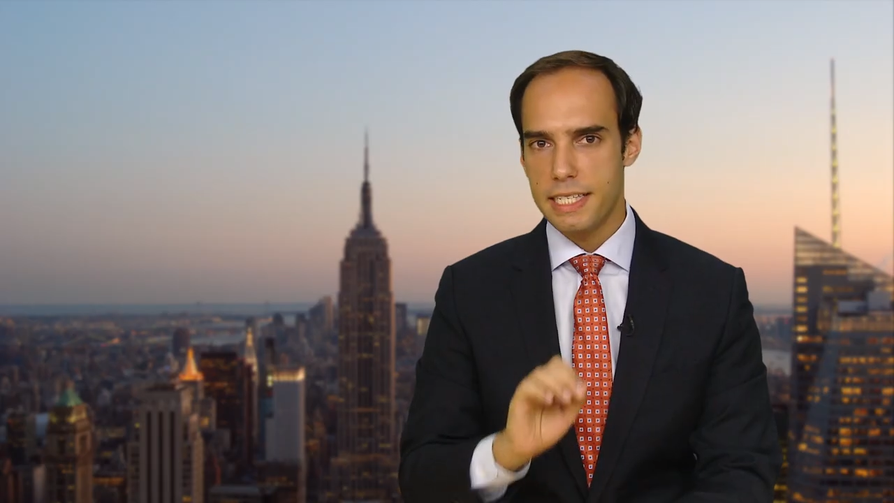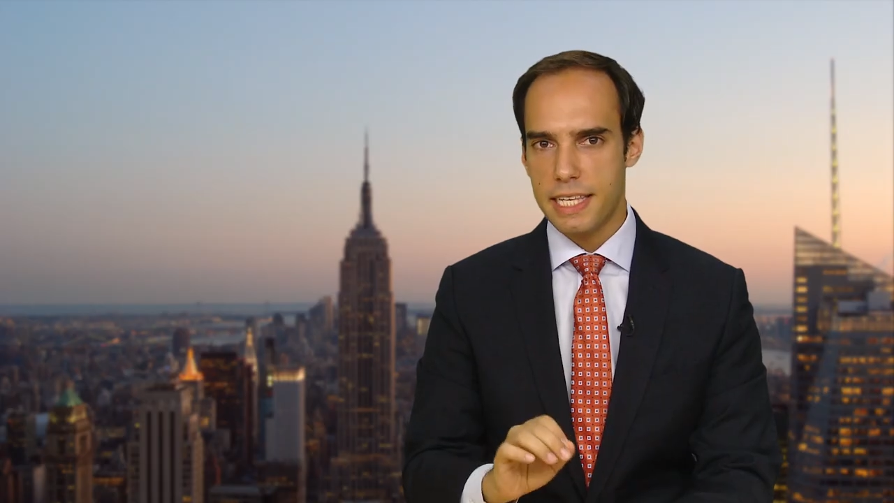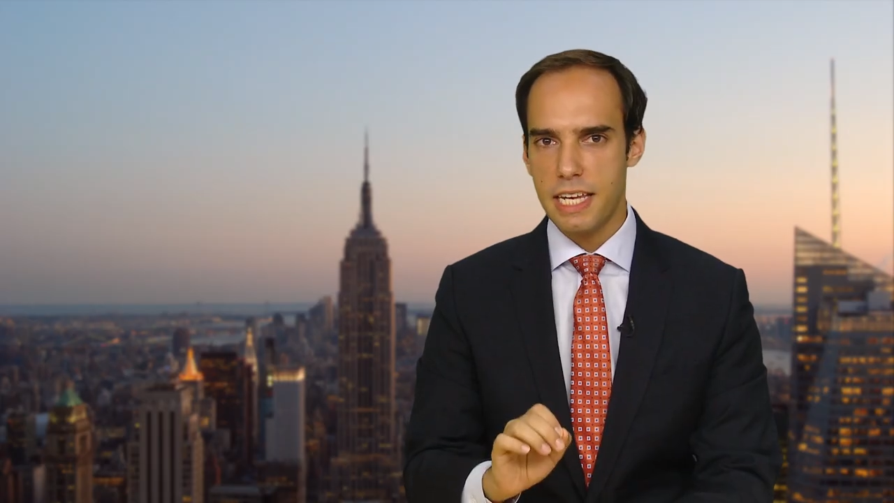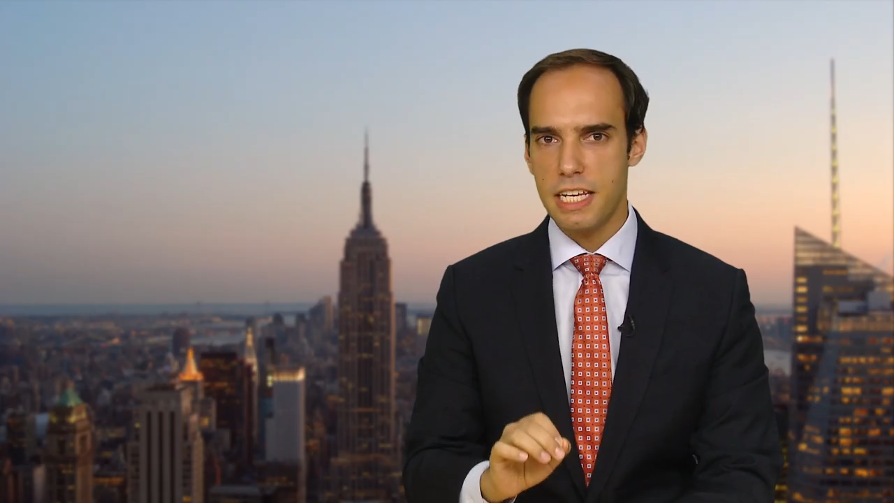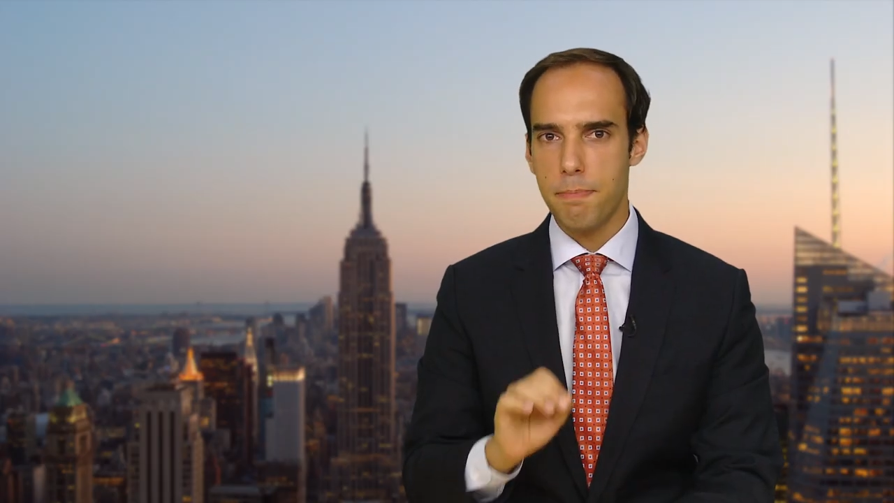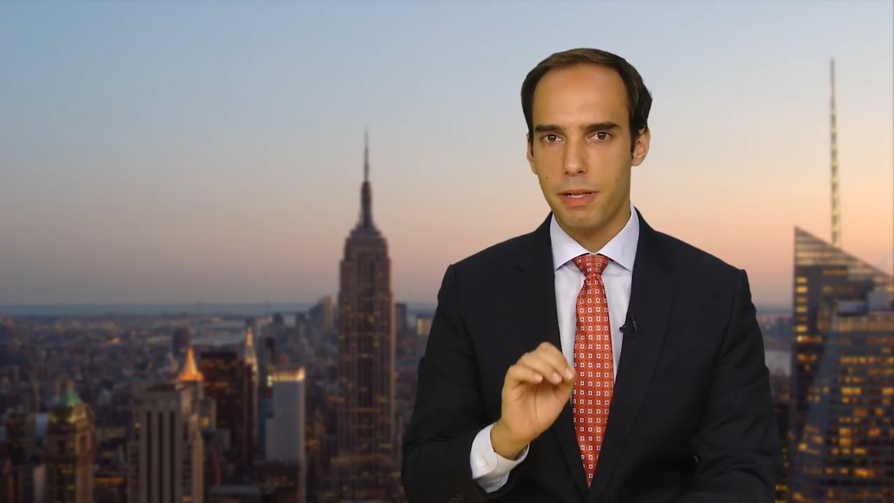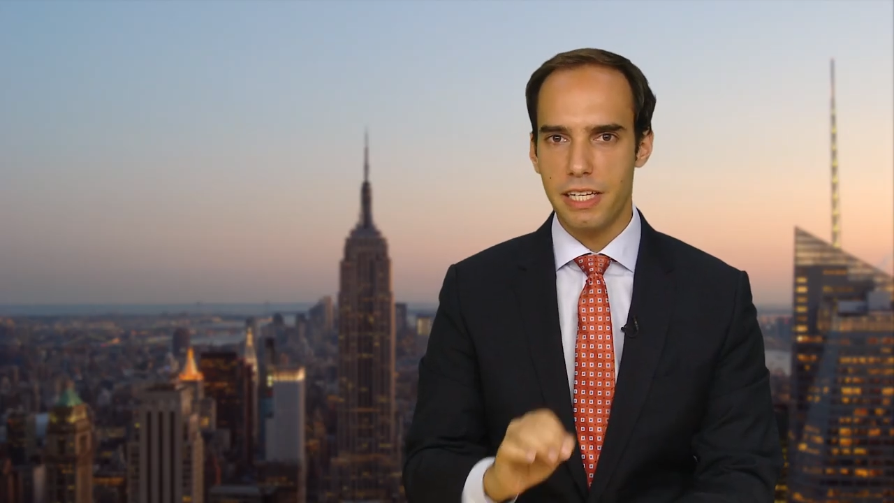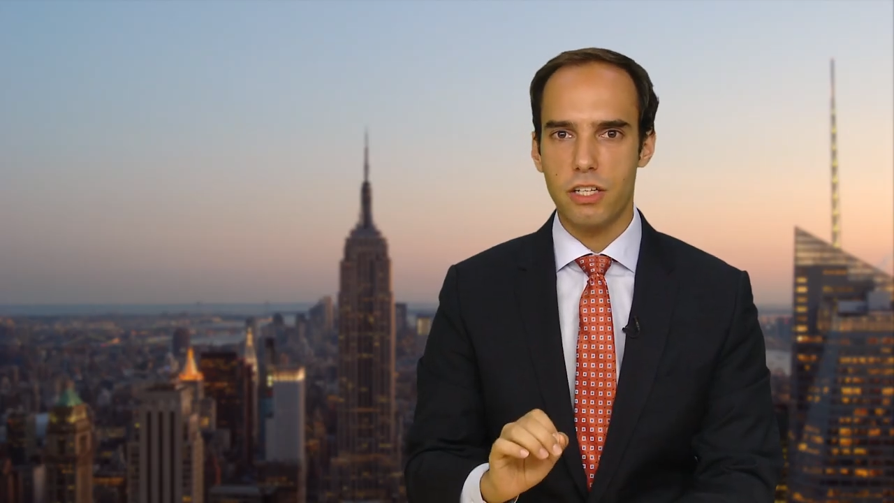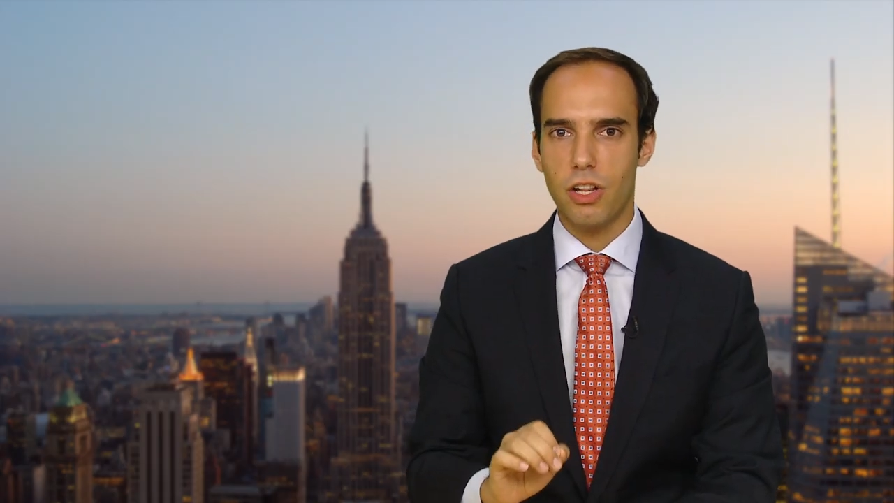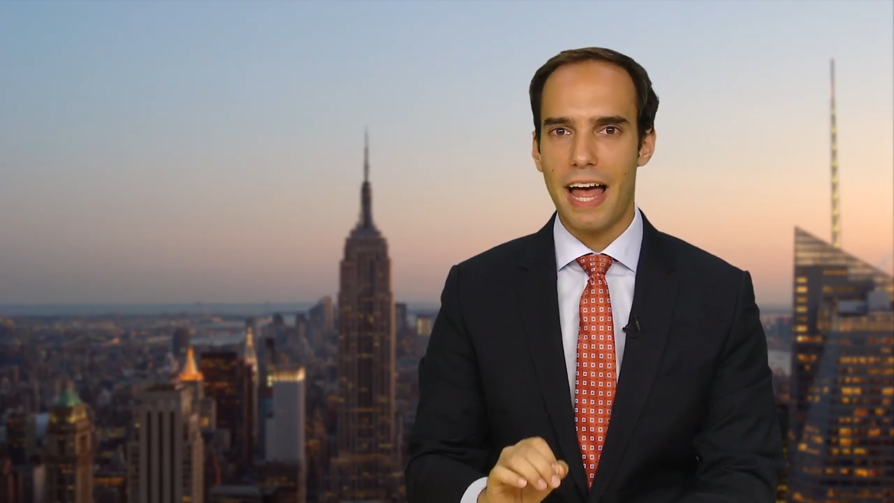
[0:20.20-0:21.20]
sending
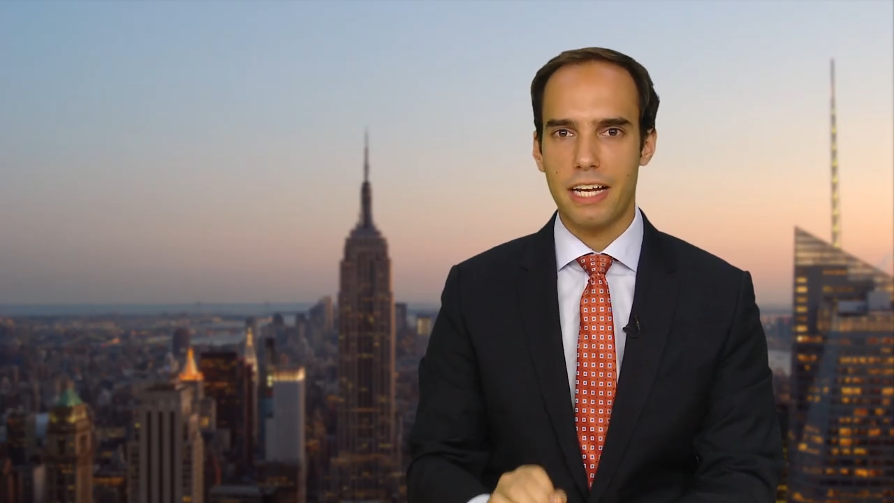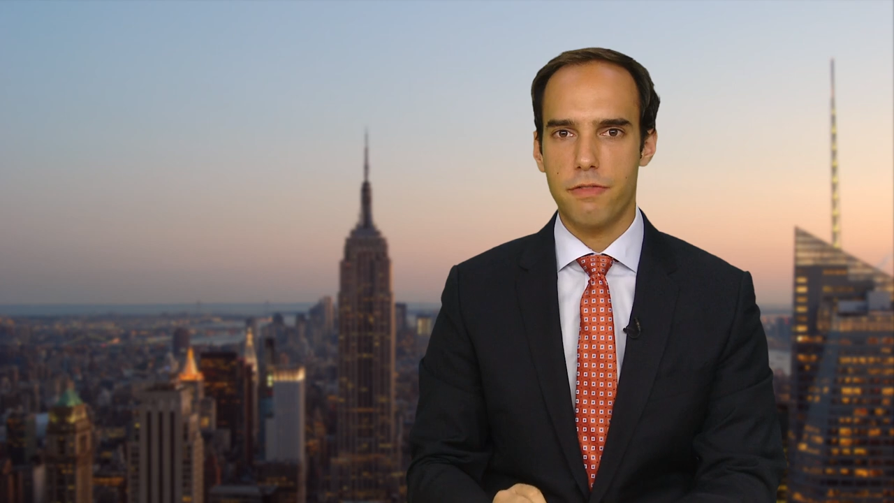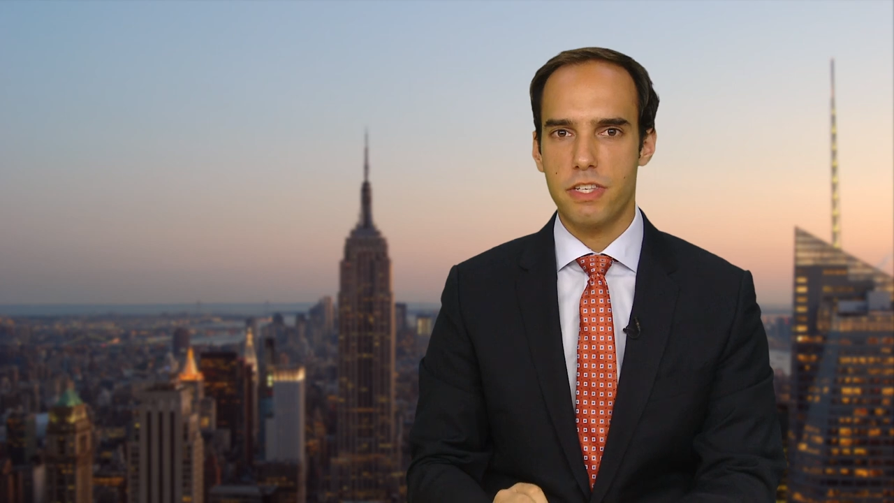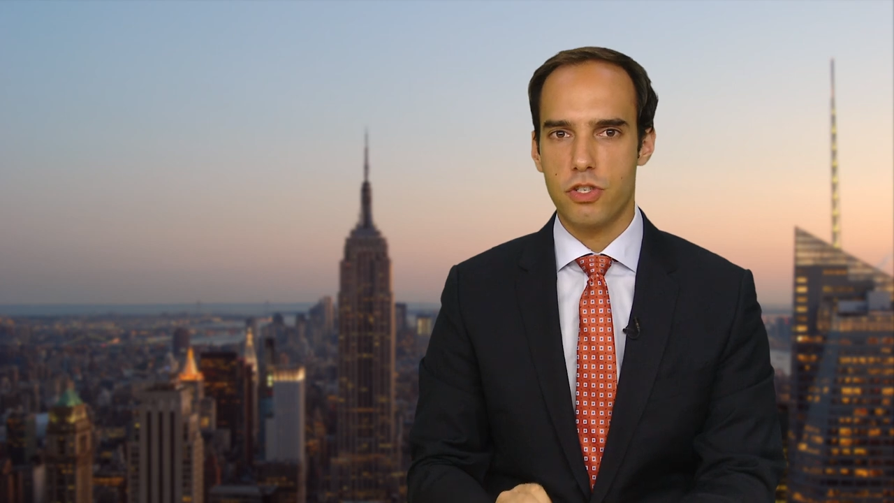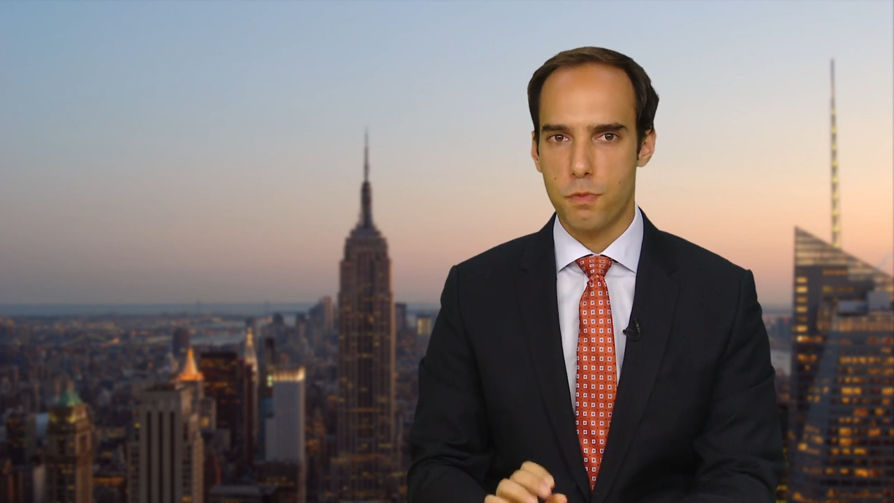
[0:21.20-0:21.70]
political activists